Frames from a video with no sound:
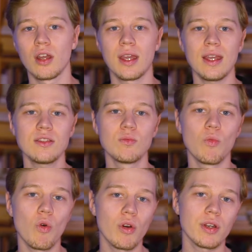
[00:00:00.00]
is
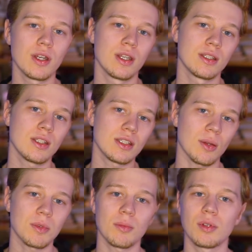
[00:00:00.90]
more
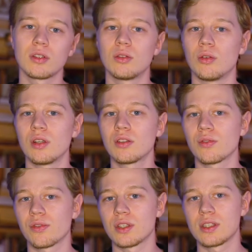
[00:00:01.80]
susceptible to
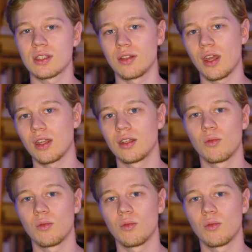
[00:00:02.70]
interference than